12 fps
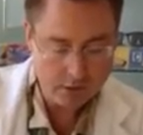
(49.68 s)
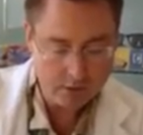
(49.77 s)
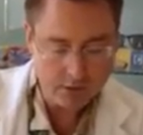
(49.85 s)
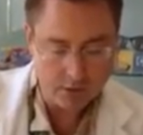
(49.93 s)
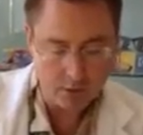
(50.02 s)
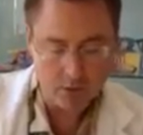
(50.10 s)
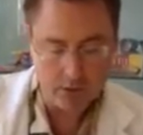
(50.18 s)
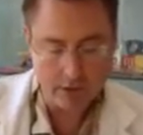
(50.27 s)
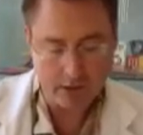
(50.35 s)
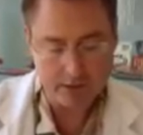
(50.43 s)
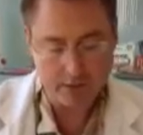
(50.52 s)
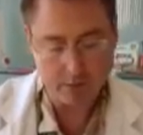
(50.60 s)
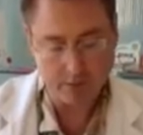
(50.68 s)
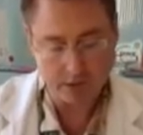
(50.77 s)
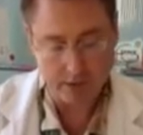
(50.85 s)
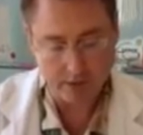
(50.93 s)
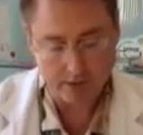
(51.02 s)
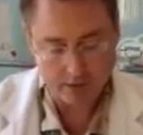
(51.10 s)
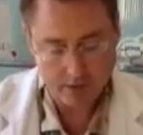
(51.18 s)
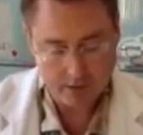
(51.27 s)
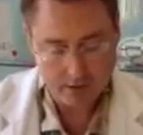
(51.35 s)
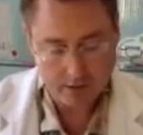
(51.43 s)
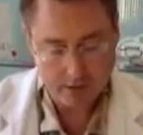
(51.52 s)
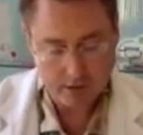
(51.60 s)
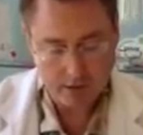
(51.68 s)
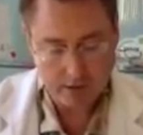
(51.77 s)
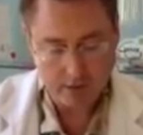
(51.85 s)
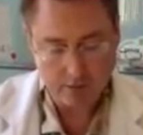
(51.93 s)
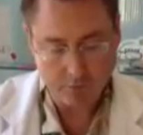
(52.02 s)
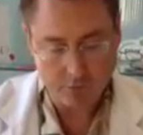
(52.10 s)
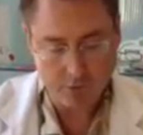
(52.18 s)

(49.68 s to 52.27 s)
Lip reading: be the only idea we had for